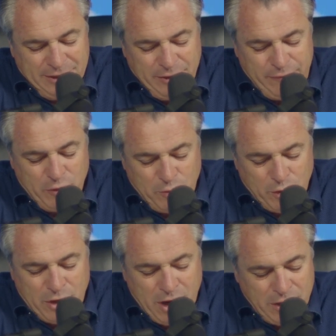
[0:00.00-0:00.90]
if you'll
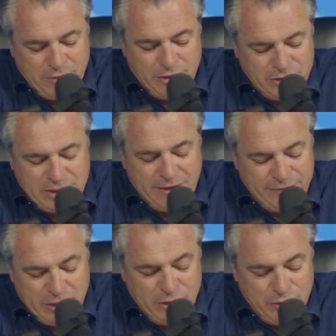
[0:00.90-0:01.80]
work harder on yourself
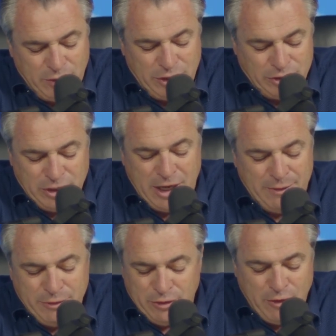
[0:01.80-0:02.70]
than you do on your
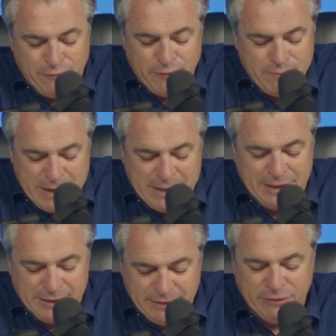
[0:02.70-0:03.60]
job, you'll go from making a
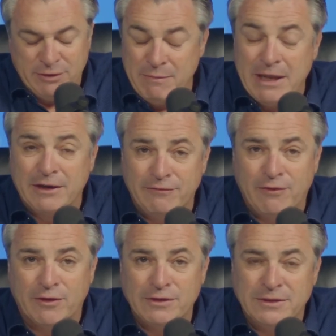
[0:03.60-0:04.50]
living to making a
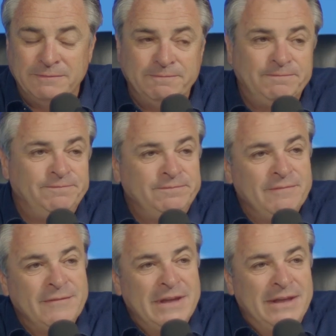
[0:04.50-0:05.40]
fortune.
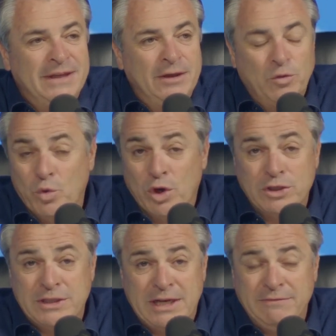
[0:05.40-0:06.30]

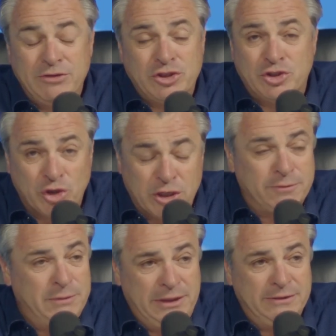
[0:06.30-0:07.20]
Words that it
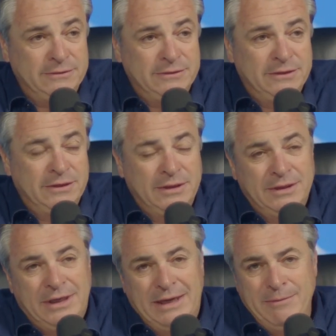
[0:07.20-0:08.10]
struck me.
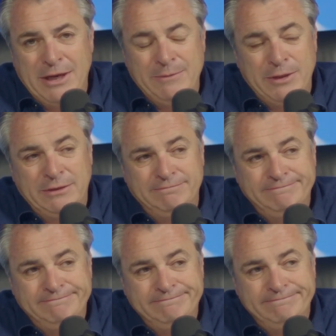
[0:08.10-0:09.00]
I might have
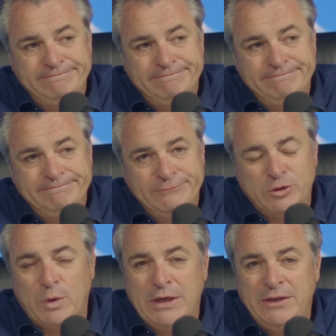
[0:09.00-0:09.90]
been
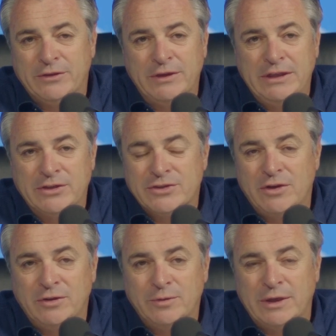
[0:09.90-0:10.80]
23 years
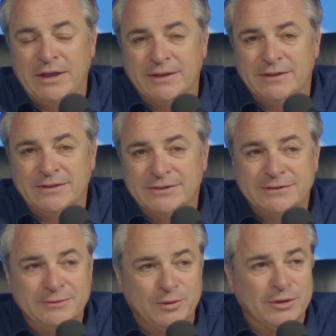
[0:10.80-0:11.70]
old when I heard those
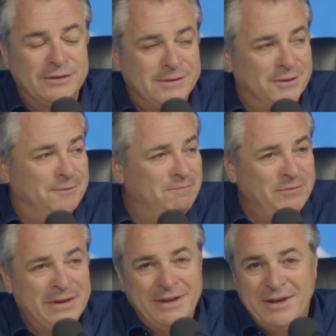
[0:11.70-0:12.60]
words. So
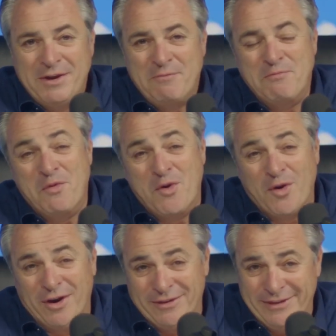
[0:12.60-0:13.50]

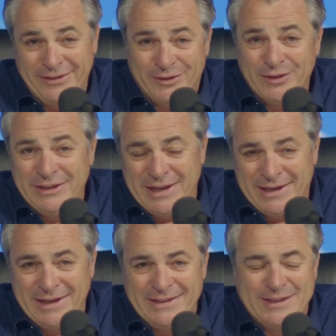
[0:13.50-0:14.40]
more than 3
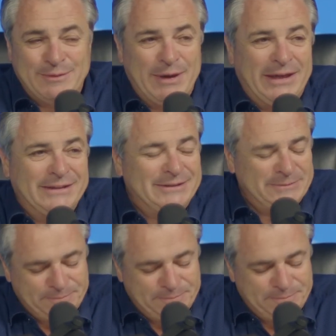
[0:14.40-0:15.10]
decades has passed.